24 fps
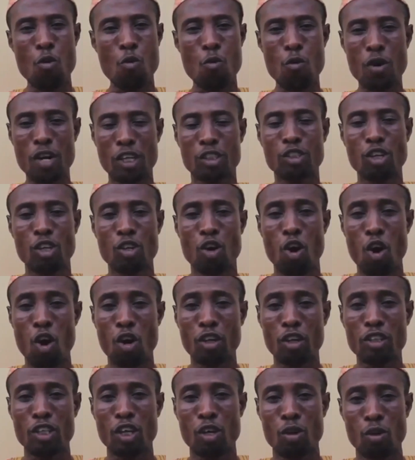We return
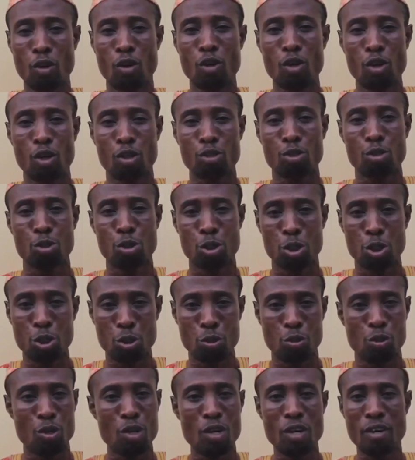all the glory unto
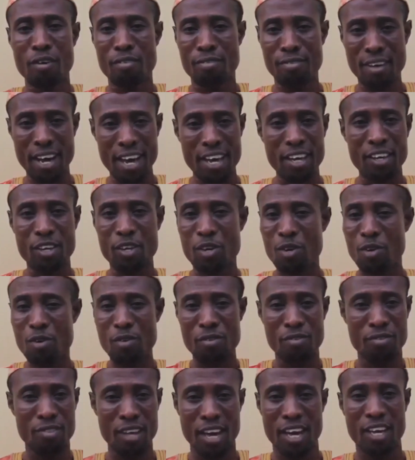you. Thank you,
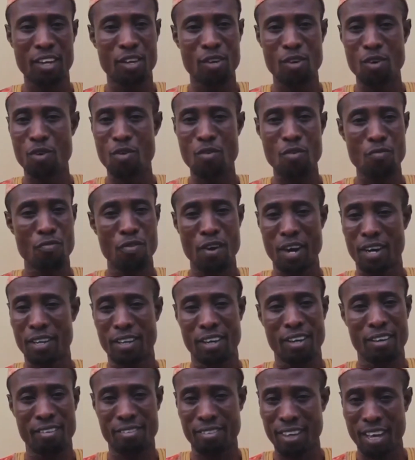
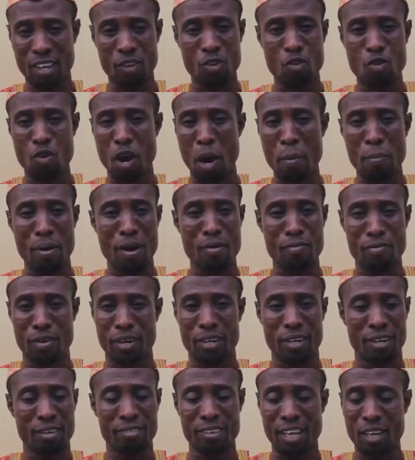Father. Thank you, Abba
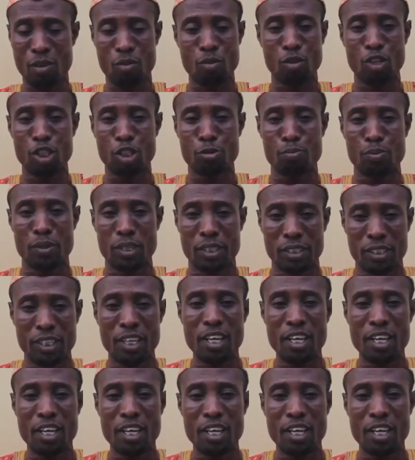Father. Thank you, Holy Spirit.